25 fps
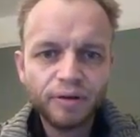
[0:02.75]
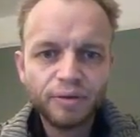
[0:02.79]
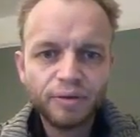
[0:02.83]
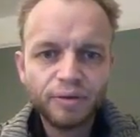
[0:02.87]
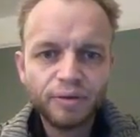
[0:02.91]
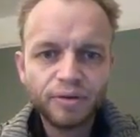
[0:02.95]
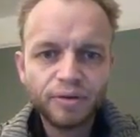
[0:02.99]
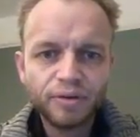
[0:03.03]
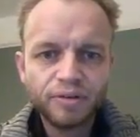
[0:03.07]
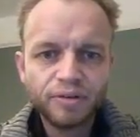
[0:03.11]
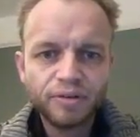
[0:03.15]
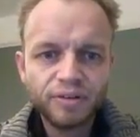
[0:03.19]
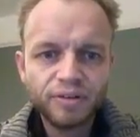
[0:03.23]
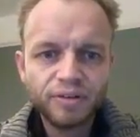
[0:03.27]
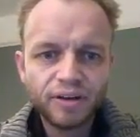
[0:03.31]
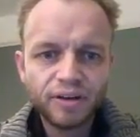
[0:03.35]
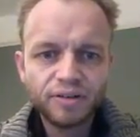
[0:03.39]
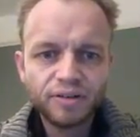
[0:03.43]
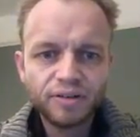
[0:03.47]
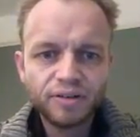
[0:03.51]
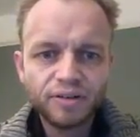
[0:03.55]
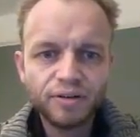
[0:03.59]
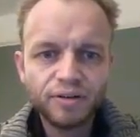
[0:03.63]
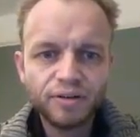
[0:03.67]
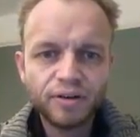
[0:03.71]
It was good to
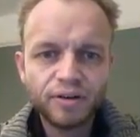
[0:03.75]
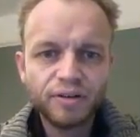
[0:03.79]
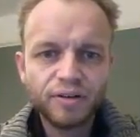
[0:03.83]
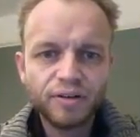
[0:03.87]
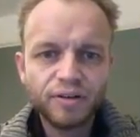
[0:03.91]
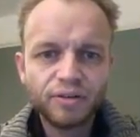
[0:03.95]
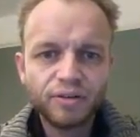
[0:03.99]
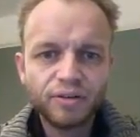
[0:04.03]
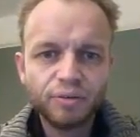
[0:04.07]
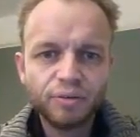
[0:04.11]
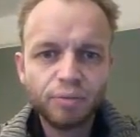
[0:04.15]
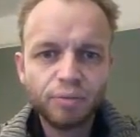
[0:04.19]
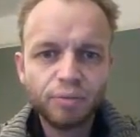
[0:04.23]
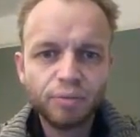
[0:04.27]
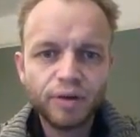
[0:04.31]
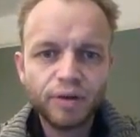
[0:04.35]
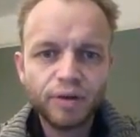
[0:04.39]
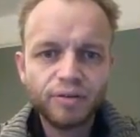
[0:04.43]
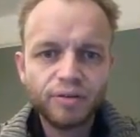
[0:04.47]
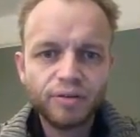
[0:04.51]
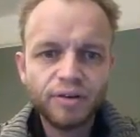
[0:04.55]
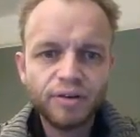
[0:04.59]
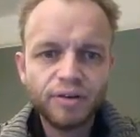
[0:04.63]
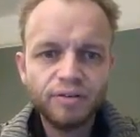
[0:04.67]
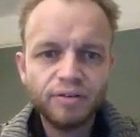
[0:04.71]
chat to you guys on
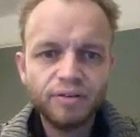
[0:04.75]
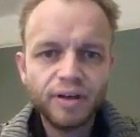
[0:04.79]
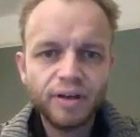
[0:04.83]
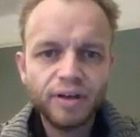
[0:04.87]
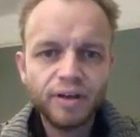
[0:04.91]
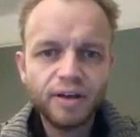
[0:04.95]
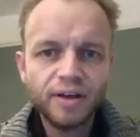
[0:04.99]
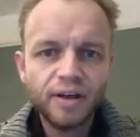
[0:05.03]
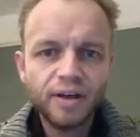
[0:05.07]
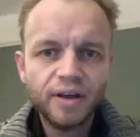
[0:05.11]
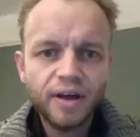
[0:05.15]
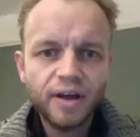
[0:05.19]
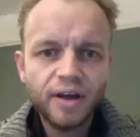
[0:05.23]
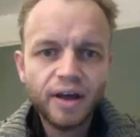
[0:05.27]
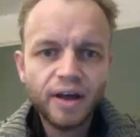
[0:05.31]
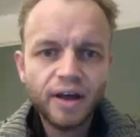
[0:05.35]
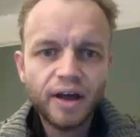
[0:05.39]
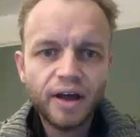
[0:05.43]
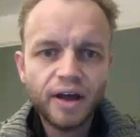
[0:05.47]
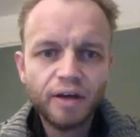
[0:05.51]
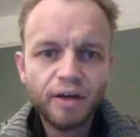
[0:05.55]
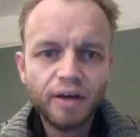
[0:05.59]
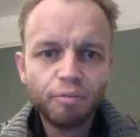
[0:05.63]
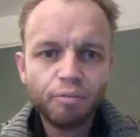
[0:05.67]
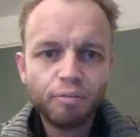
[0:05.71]
Parents' Evening,
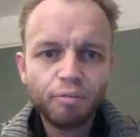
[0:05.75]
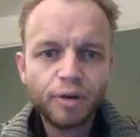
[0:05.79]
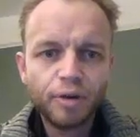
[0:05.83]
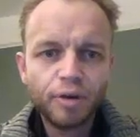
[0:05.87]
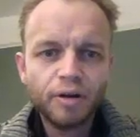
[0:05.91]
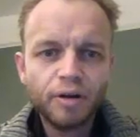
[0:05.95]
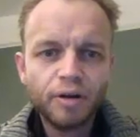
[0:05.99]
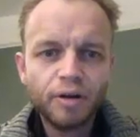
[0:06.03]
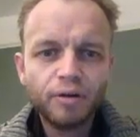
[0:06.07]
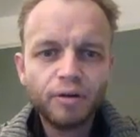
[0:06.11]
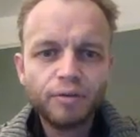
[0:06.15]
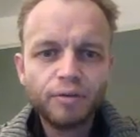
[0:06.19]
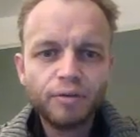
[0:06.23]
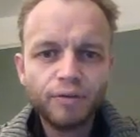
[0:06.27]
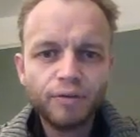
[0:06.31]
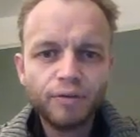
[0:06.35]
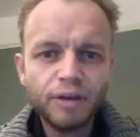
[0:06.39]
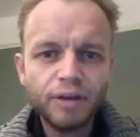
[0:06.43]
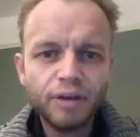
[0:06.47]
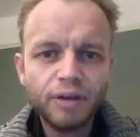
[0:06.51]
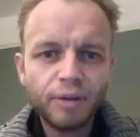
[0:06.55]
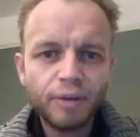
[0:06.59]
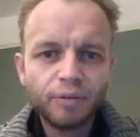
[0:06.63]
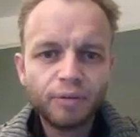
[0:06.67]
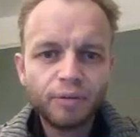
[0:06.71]
but a lot of the
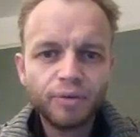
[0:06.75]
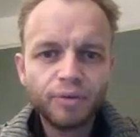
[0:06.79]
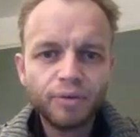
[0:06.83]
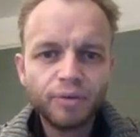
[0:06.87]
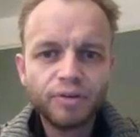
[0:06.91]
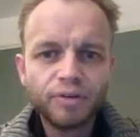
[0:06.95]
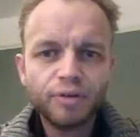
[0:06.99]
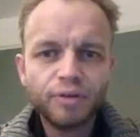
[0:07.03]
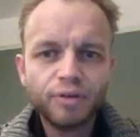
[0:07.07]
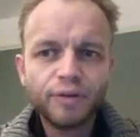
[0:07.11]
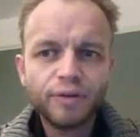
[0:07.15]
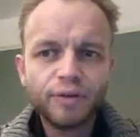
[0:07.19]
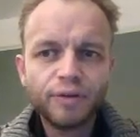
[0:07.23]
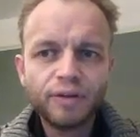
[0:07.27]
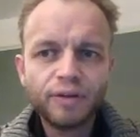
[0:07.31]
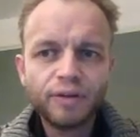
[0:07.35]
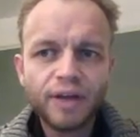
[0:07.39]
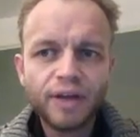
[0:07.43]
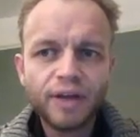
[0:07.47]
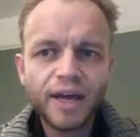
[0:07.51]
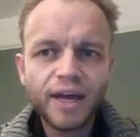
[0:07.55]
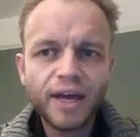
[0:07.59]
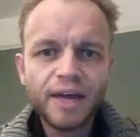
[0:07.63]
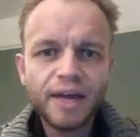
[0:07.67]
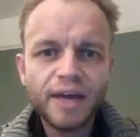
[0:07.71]
feedback was that you found
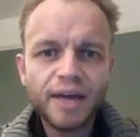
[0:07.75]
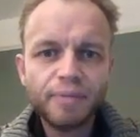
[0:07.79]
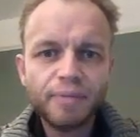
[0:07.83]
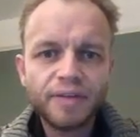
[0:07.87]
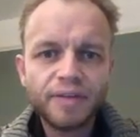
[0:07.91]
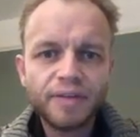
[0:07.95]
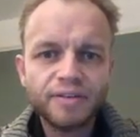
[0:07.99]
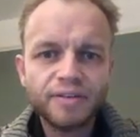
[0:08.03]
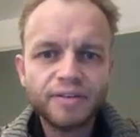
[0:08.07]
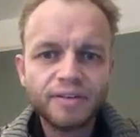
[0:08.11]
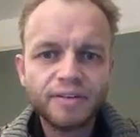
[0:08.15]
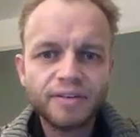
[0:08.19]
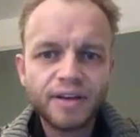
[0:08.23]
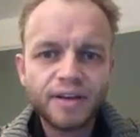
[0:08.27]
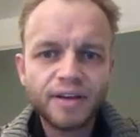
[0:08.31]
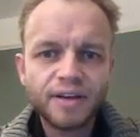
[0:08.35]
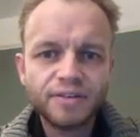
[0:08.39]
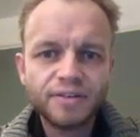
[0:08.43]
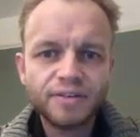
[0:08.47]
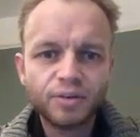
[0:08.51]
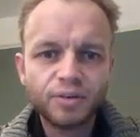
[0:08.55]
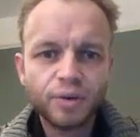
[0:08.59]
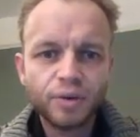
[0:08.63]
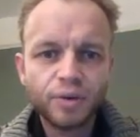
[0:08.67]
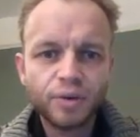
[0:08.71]
the air masses
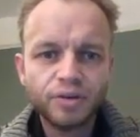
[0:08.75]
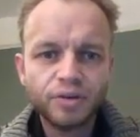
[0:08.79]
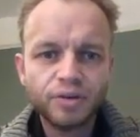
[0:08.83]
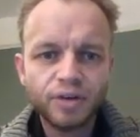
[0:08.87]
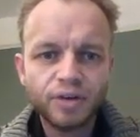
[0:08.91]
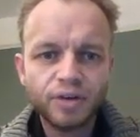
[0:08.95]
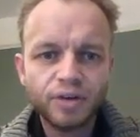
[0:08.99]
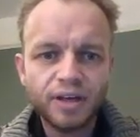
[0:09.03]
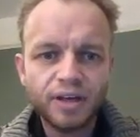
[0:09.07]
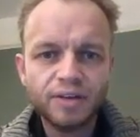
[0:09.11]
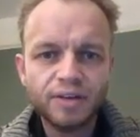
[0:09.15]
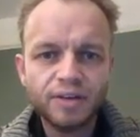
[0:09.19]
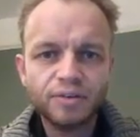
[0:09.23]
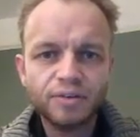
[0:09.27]
lesson quite tricky.